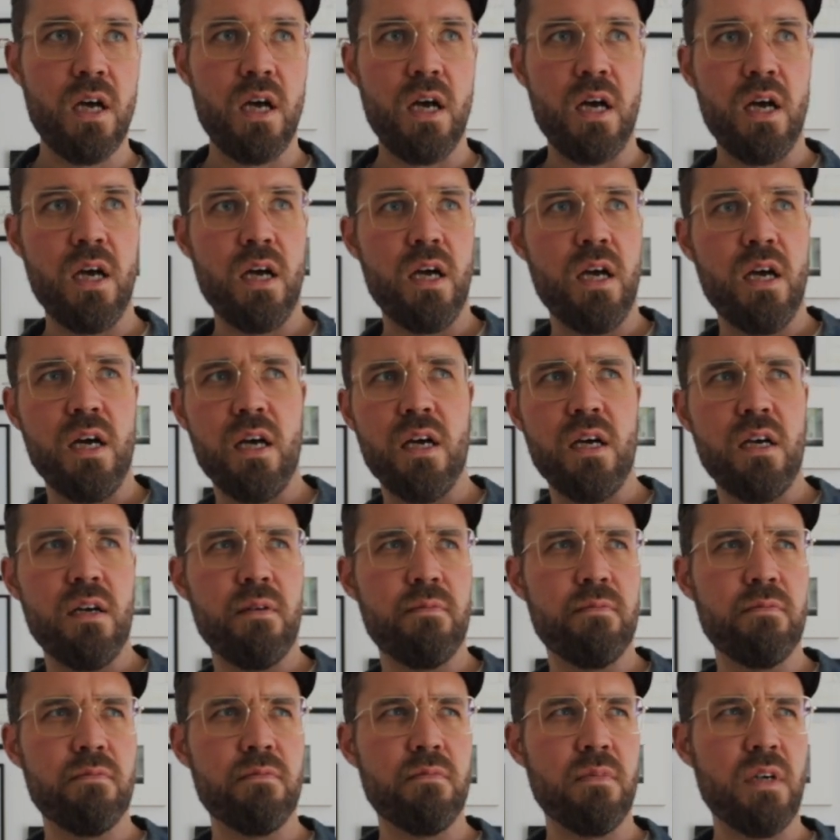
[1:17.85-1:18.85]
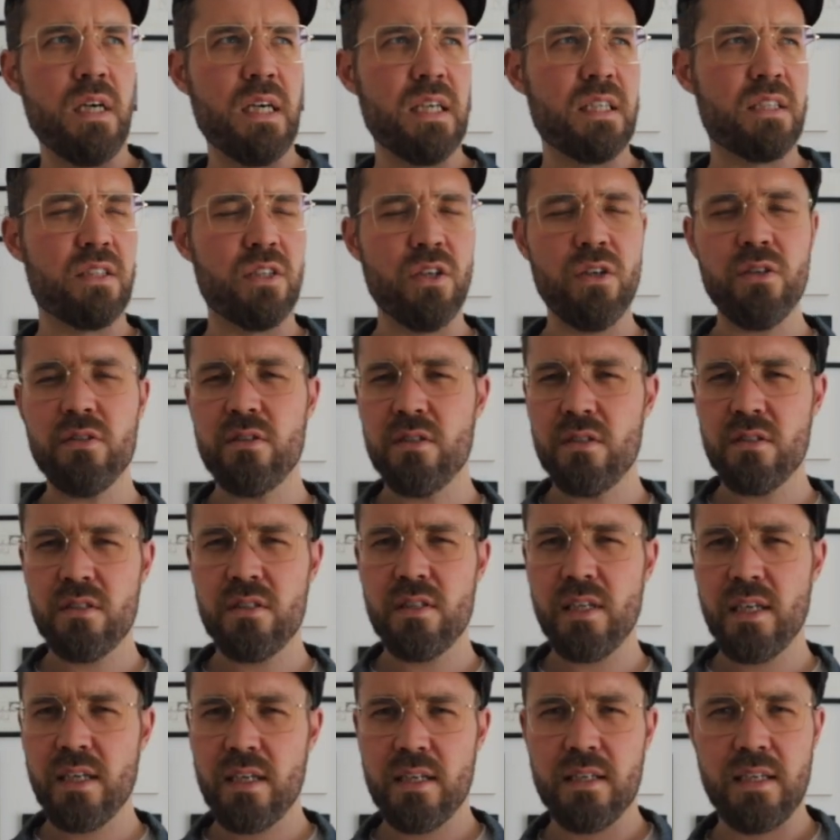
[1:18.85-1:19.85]
I got it
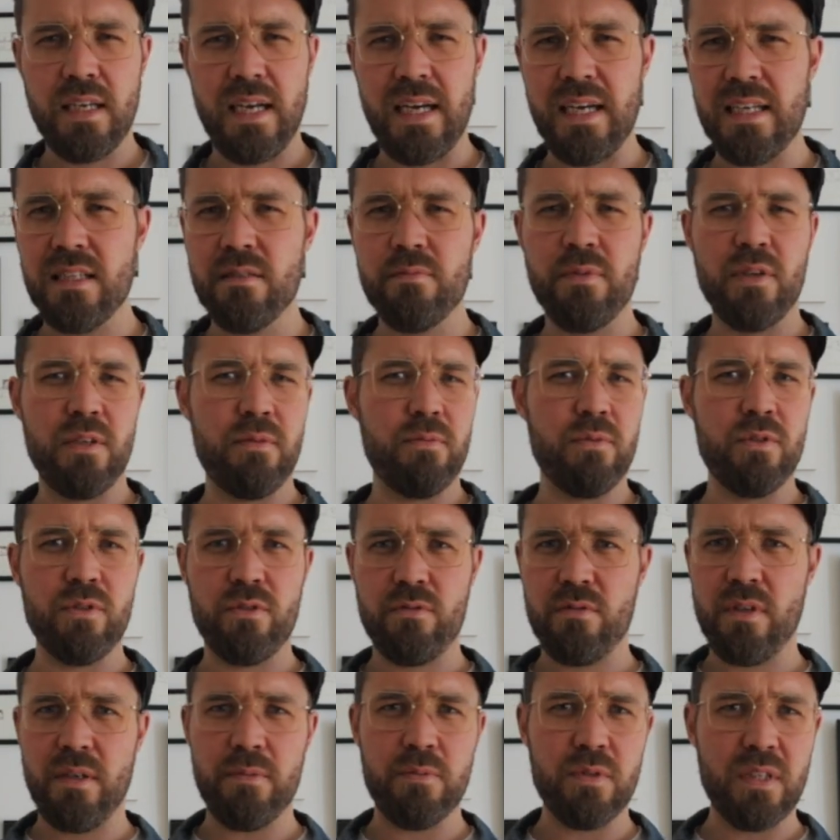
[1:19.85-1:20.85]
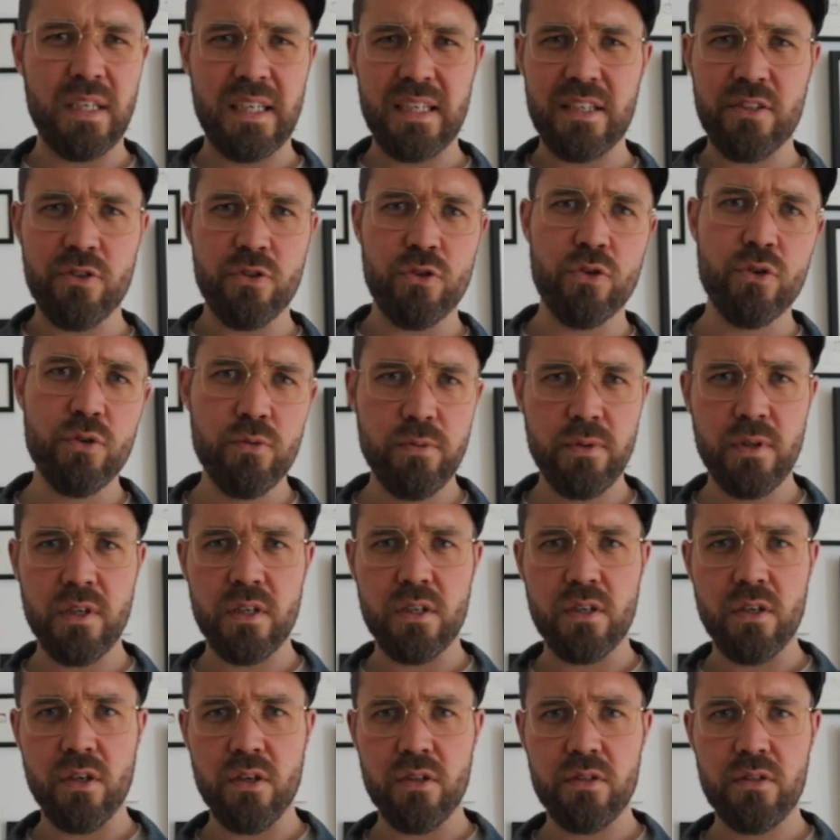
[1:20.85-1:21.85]
second hand, but it was like new when I
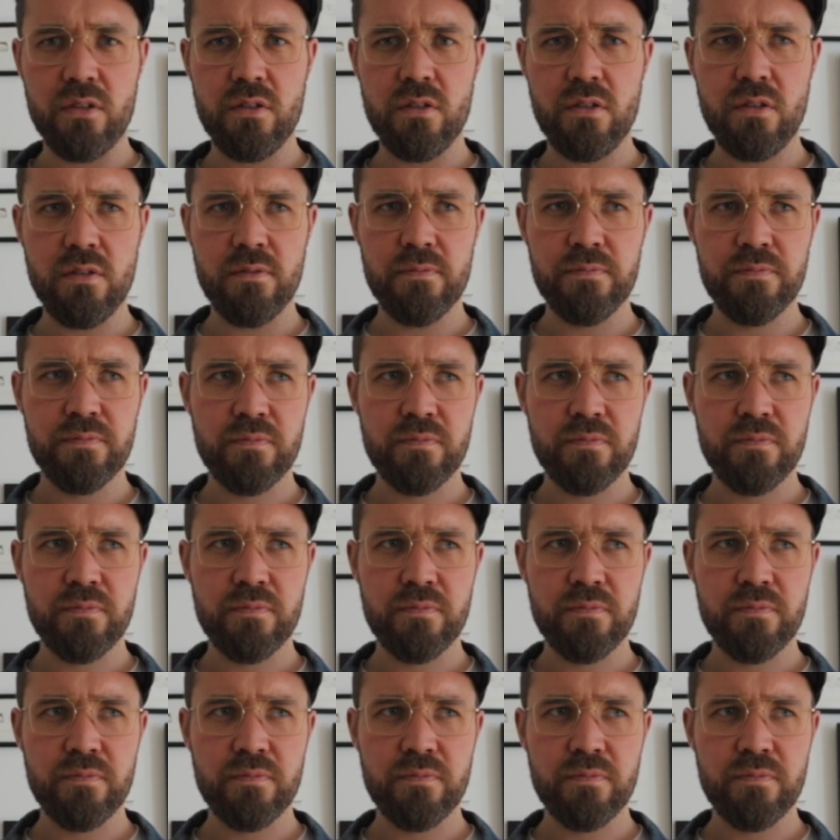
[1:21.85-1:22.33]
got it.